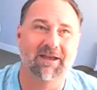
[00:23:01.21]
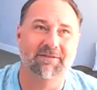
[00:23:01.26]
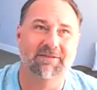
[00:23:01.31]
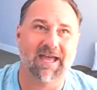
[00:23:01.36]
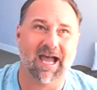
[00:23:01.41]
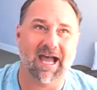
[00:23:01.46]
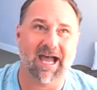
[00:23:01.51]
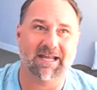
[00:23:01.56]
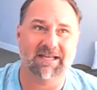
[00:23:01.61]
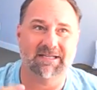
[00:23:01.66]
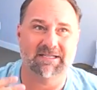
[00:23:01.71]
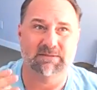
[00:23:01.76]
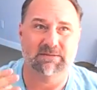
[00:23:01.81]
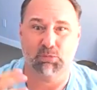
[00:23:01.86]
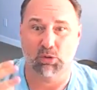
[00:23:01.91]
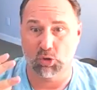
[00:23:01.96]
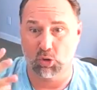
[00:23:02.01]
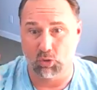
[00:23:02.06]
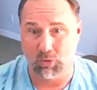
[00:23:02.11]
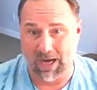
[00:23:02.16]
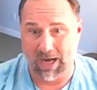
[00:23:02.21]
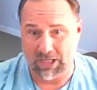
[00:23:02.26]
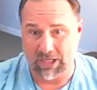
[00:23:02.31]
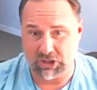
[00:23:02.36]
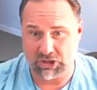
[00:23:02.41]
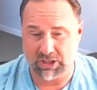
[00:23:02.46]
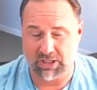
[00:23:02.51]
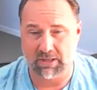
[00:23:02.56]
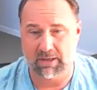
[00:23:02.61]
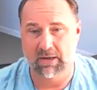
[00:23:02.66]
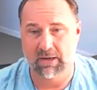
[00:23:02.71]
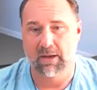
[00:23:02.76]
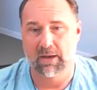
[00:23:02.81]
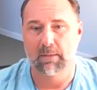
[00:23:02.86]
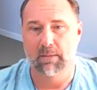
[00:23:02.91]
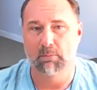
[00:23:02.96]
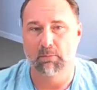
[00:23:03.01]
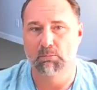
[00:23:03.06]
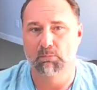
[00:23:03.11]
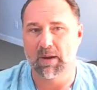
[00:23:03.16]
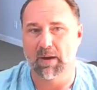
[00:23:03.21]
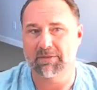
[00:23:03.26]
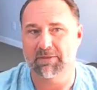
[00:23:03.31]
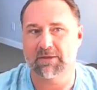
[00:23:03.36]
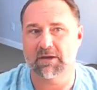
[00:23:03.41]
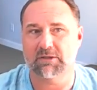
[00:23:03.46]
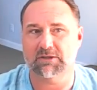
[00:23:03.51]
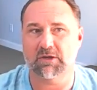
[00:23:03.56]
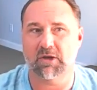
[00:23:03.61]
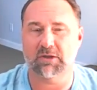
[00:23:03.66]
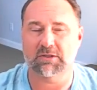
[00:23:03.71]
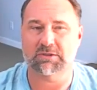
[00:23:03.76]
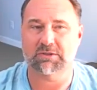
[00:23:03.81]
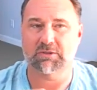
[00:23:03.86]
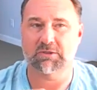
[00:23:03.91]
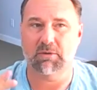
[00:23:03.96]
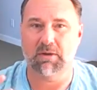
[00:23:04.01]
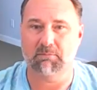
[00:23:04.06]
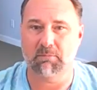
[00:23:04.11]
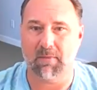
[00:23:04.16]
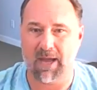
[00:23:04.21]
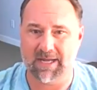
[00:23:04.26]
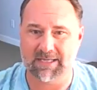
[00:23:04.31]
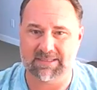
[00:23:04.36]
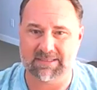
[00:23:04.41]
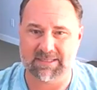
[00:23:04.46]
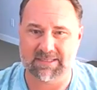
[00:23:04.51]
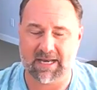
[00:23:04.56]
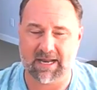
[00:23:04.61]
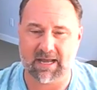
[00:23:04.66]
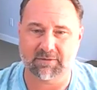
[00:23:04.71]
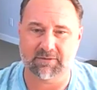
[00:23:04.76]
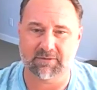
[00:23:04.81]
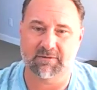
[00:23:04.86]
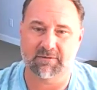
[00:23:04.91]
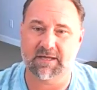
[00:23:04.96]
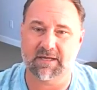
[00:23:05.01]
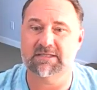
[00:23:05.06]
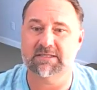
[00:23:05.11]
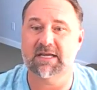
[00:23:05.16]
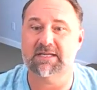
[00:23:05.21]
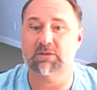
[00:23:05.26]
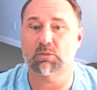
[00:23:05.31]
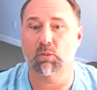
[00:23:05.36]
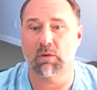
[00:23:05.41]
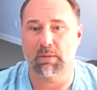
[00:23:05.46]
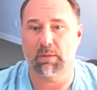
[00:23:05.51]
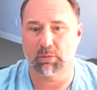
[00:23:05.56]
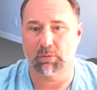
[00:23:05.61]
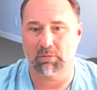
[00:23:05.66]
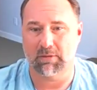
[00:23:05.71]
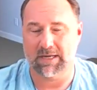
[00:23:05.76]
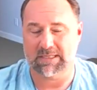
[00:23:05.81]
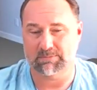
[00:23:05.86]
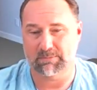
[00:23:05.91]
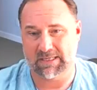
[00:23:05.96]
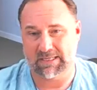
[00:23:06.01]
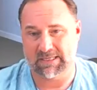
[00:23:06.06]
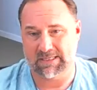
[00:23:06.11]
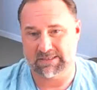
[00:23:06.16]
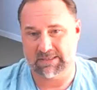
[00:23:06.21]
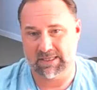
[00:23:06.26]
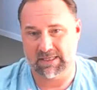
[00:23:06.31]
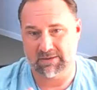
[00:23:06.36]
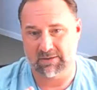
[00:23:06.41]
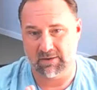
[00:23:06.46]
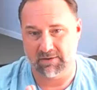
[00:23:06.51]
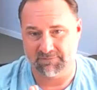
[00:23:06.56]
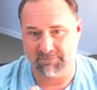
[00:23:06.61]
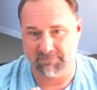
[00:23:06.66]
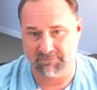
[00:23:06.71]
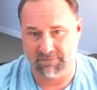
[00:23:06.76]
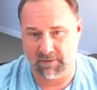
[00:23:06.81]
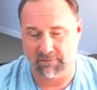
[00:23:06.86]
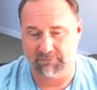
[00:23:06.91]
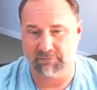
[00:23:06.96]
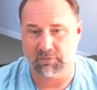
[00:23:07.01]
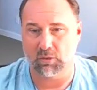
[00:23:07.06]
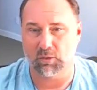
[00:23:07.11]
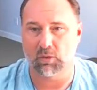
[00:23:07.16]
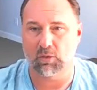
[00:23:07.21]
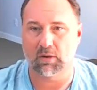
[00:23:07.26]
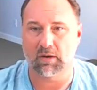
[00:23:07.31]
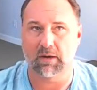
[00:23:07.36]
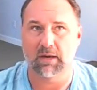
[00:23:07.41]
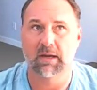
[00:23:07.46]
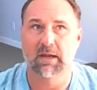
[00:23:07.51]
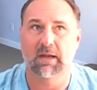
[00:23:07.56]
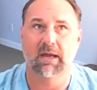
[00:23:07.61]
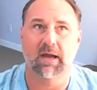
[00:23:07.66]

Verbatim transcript: That is progression. But there's also a mindset out there that doesn't want to progress because they're fearful or